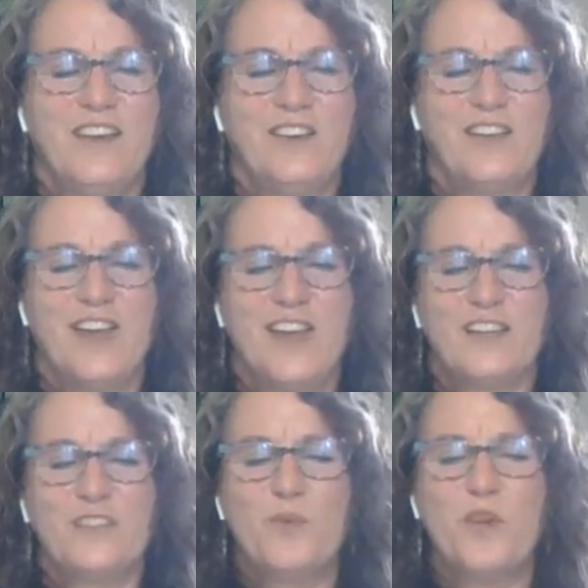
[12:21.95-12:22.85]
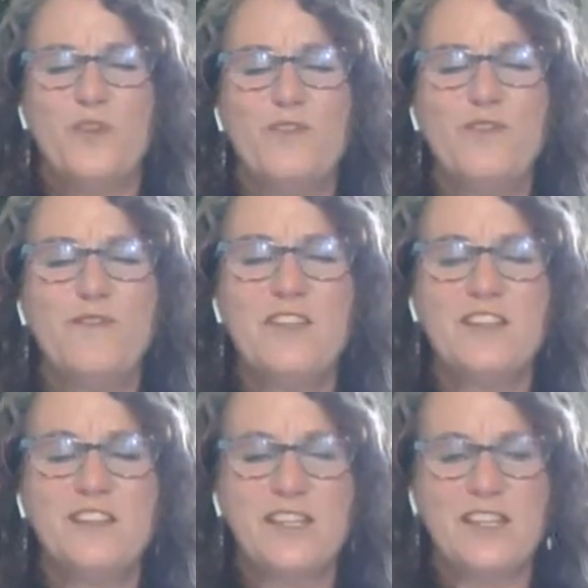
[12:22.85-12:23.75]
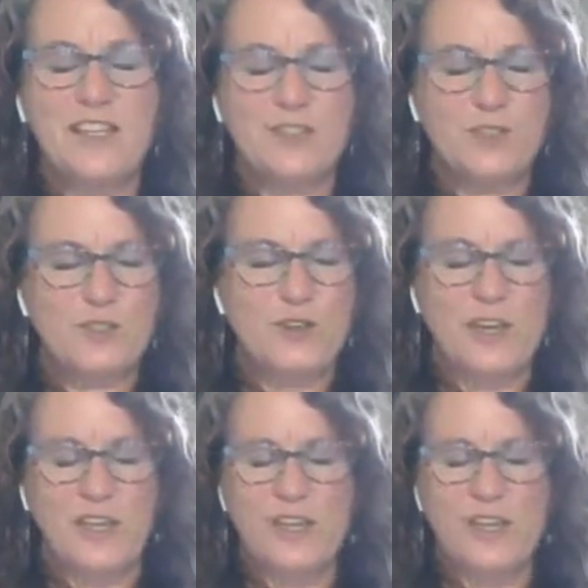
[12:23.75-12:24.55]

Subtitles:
Okay, so when you feel like that's strong,